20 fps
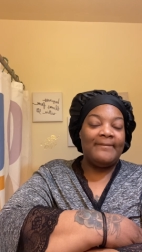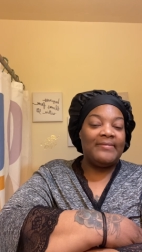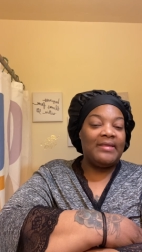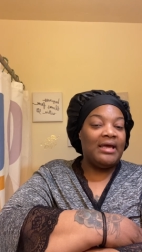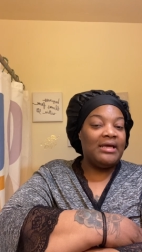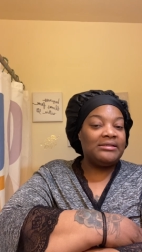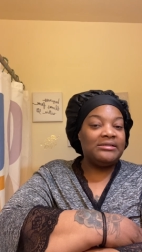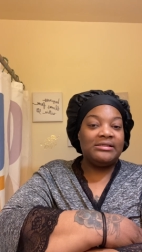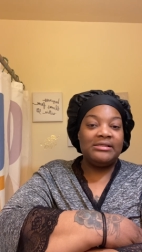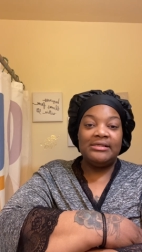
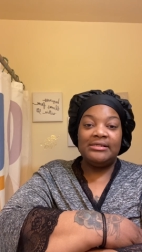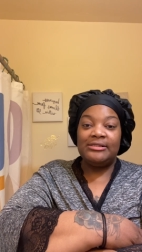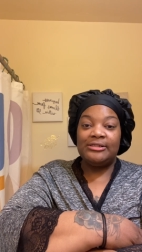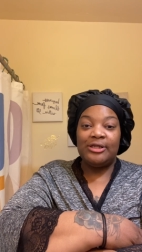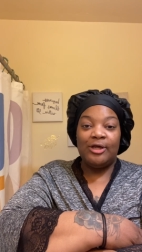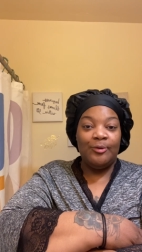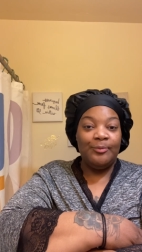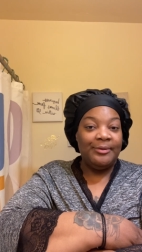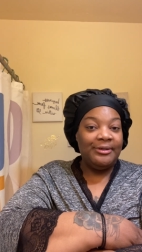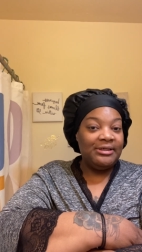I seen
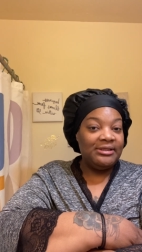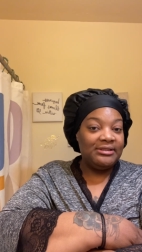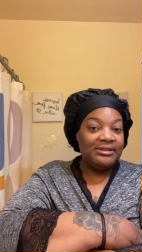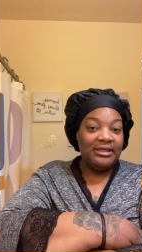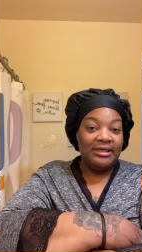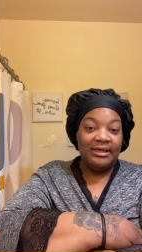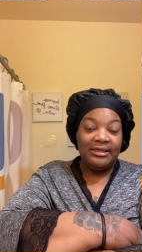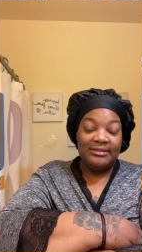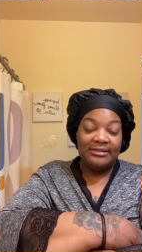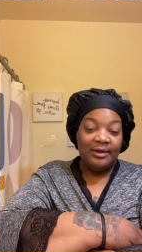so many
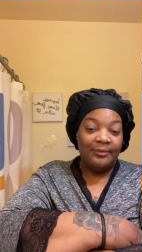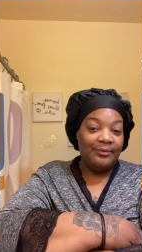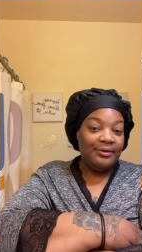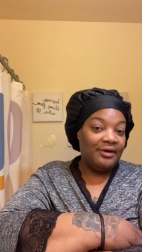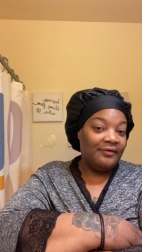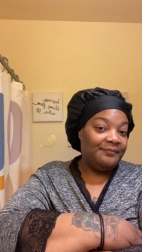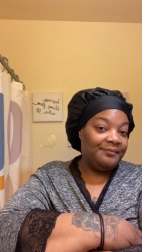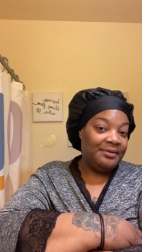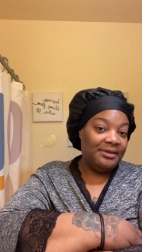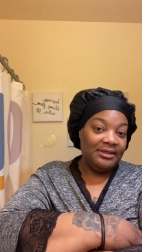things I would
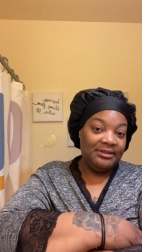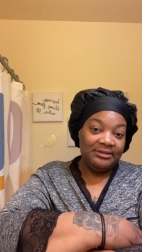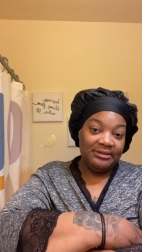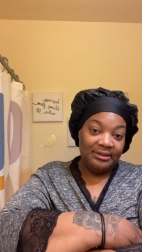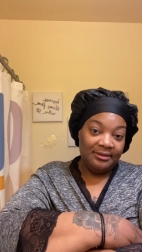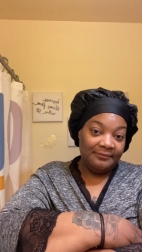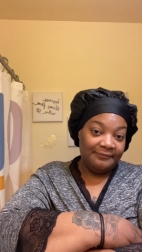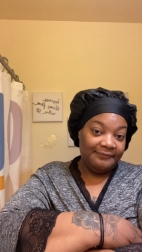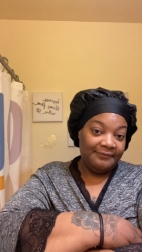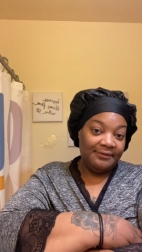have picked
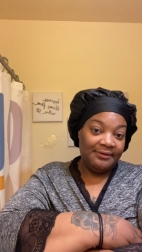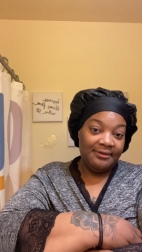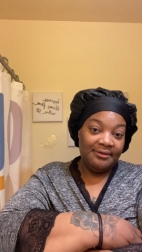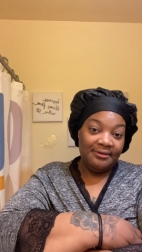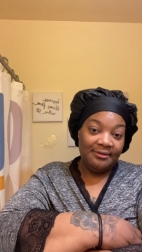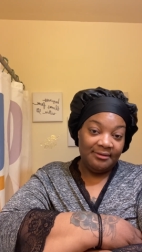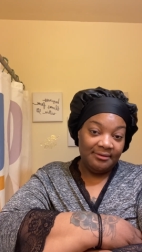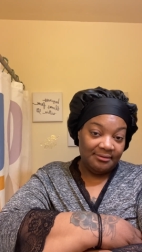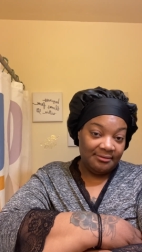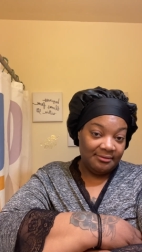up for
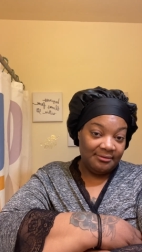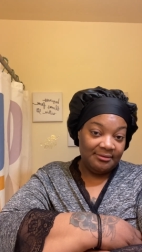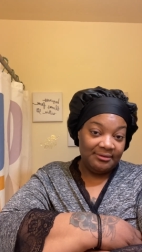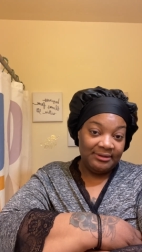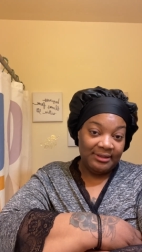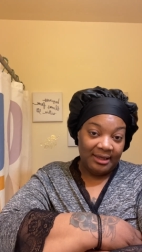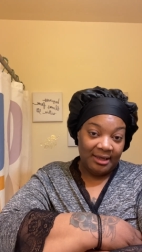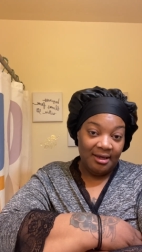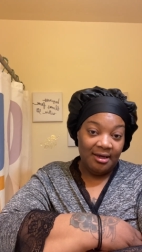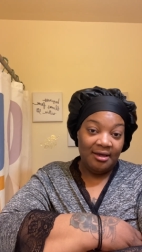
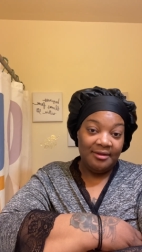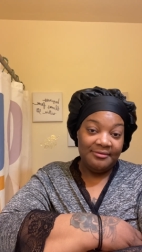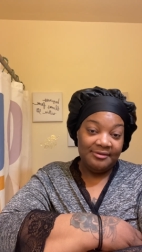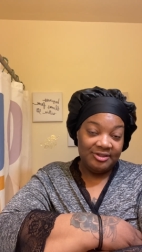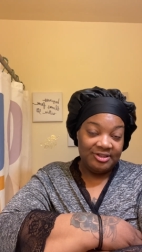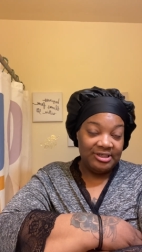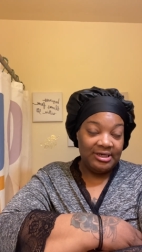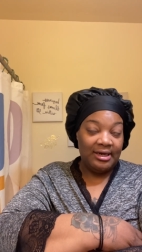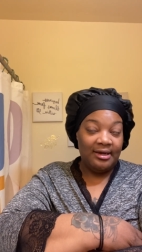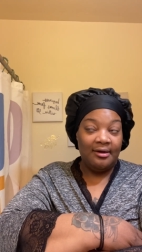that other
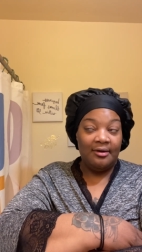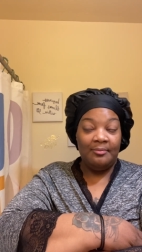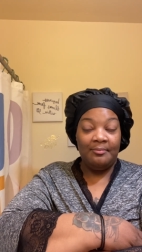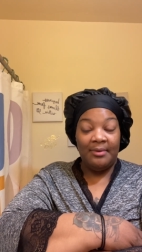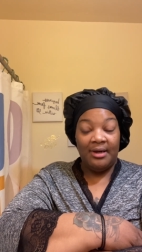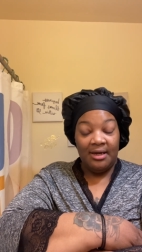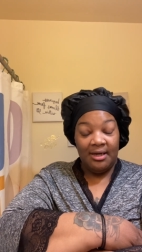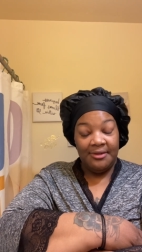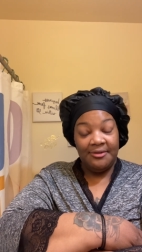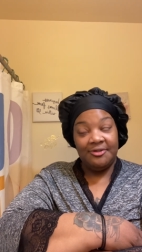child,
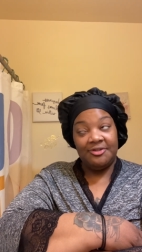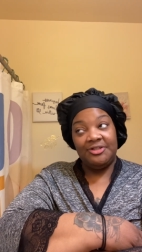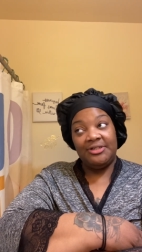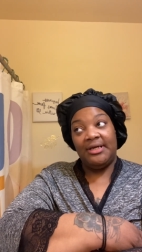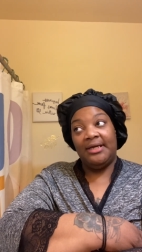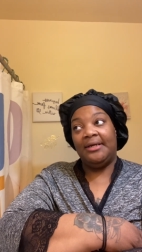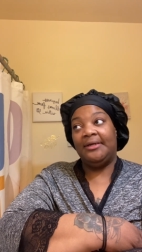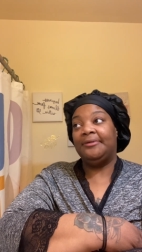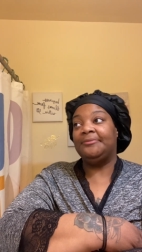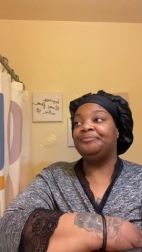my other
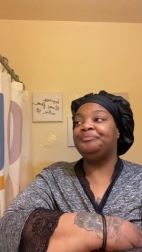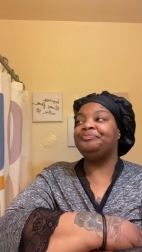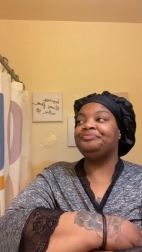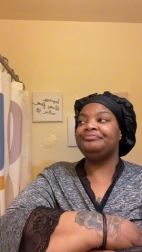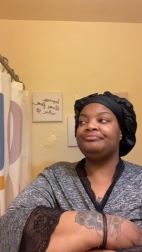child.